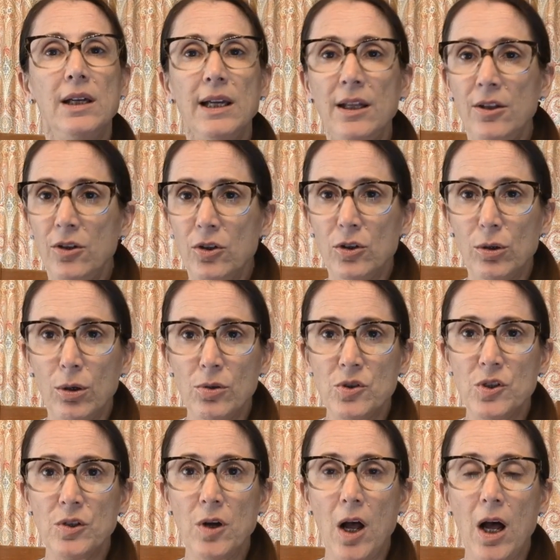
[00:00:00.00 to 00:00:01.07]
either
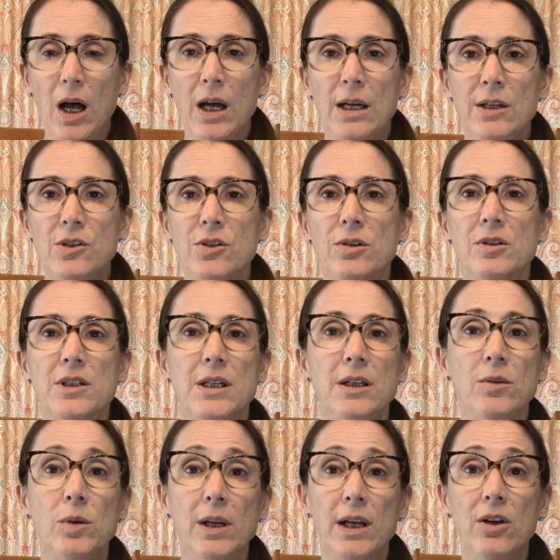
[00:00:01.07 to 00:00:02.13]
close your eyes or
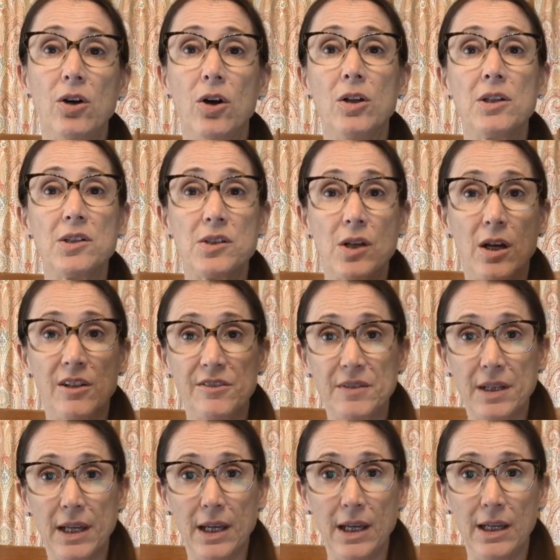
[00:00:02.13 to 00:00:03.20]
take what I call a
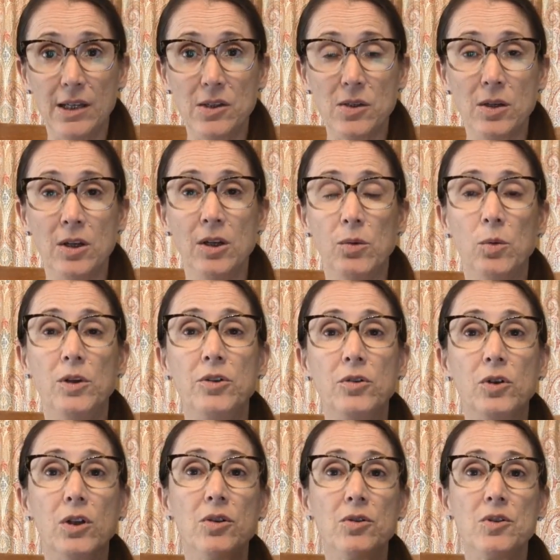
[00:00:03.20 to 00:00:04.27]
soft gaze, where you
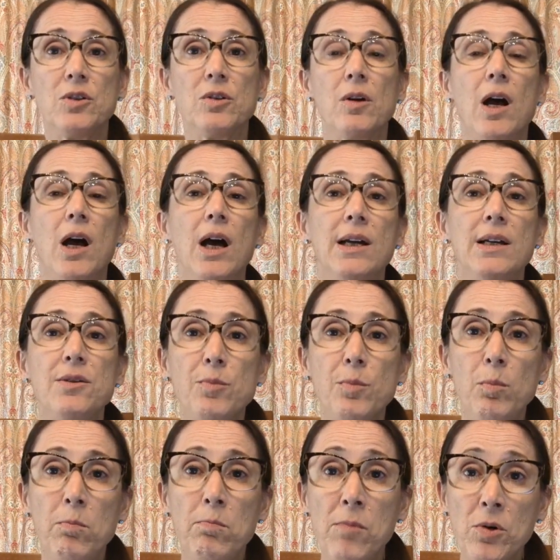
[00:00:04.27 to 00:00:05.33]
close your eyes
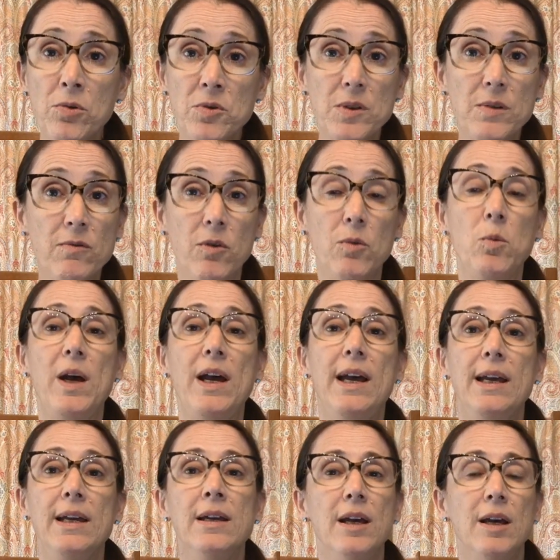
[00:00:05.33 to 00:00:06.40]
most of the
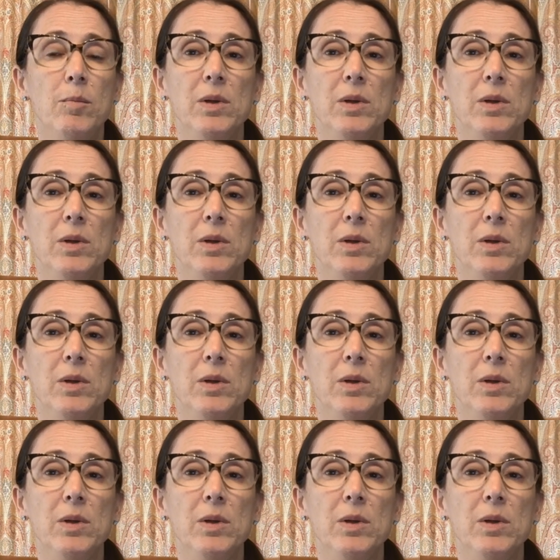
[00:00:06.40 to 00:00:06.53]
way,